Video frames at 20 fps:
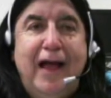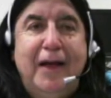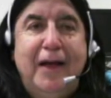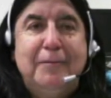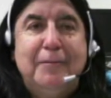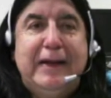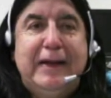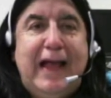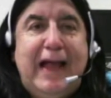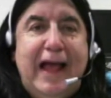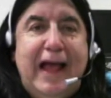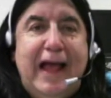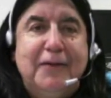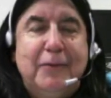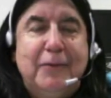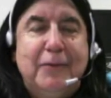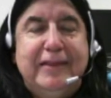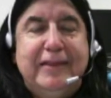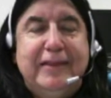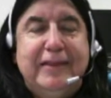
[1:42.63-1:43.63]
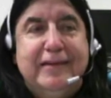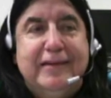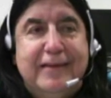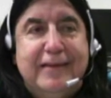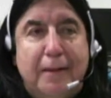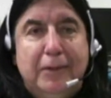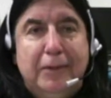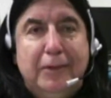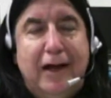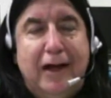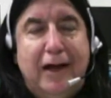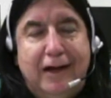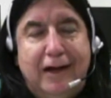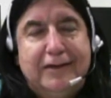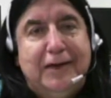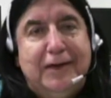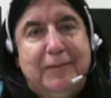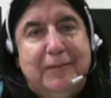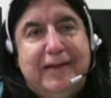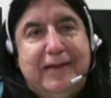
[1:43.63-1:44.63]
began with a double
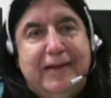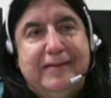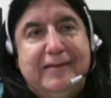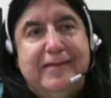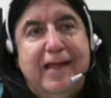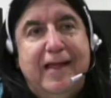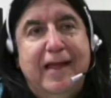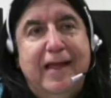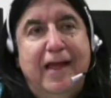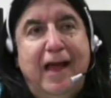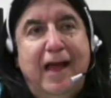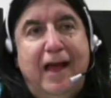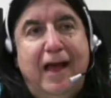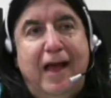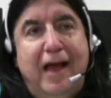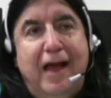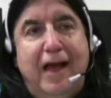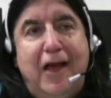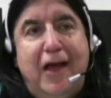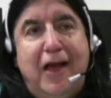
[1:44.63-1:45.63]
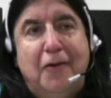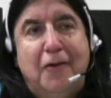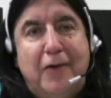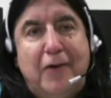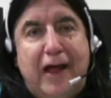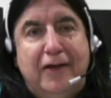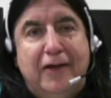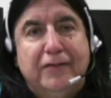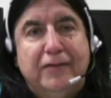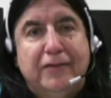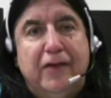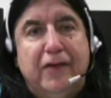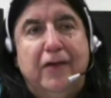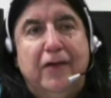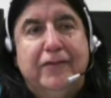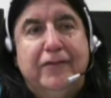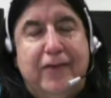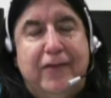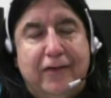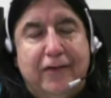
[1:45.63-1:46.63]
argument around
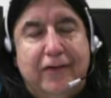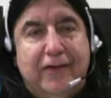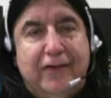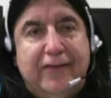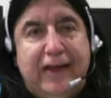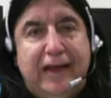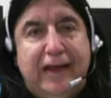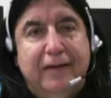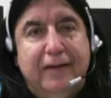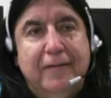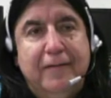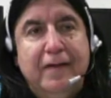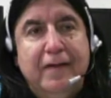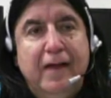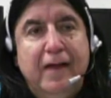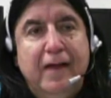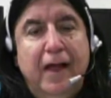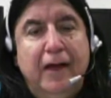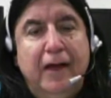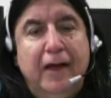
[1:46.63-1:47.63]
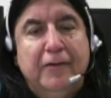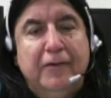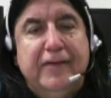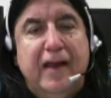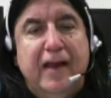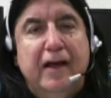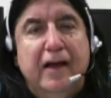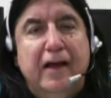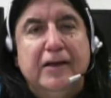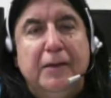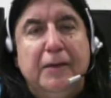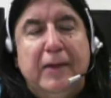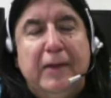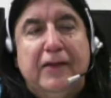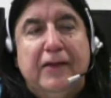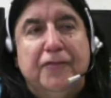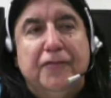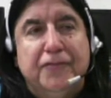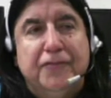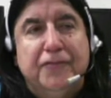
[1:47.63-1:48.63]
ontology. There was an argument
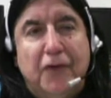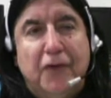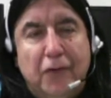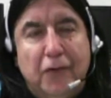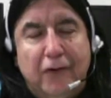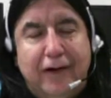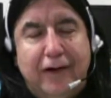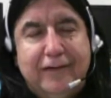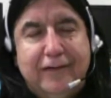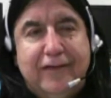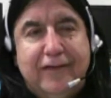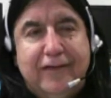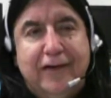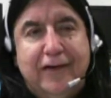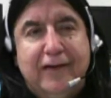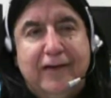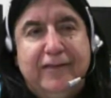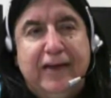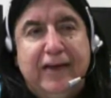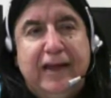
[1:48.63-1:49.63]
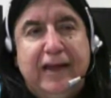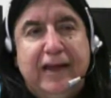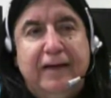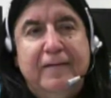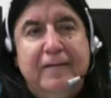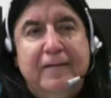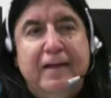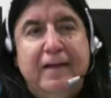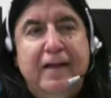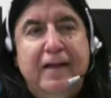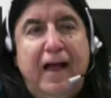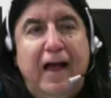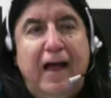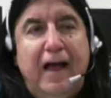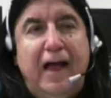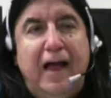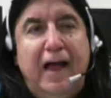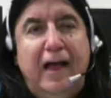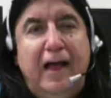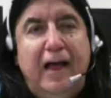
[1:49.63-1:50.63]
for ontology
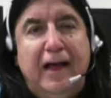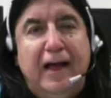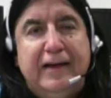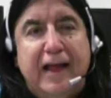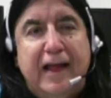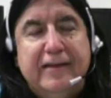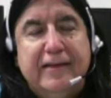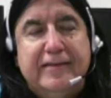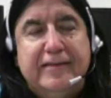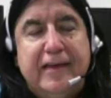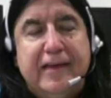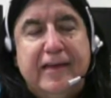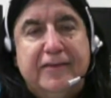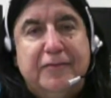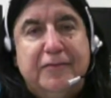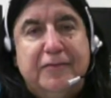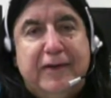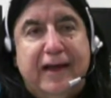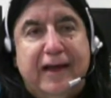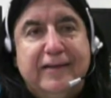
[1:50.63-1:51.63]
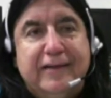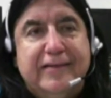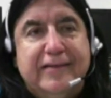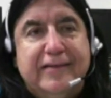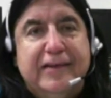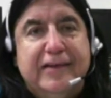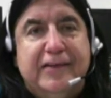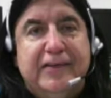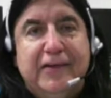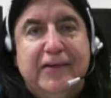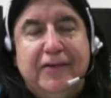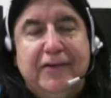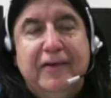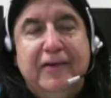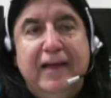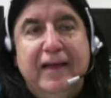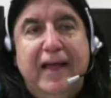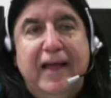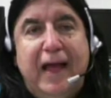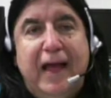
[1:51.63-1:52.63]
against its reduction to
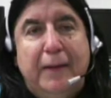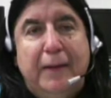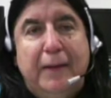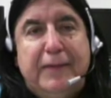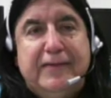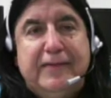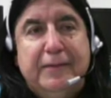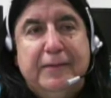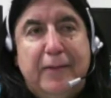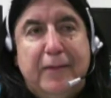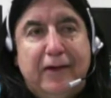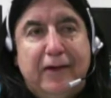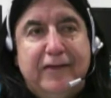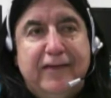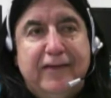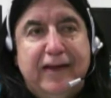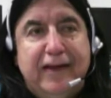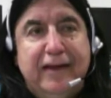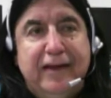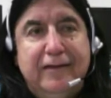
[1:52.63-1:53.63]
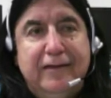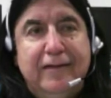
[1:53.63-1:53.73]
epistemology,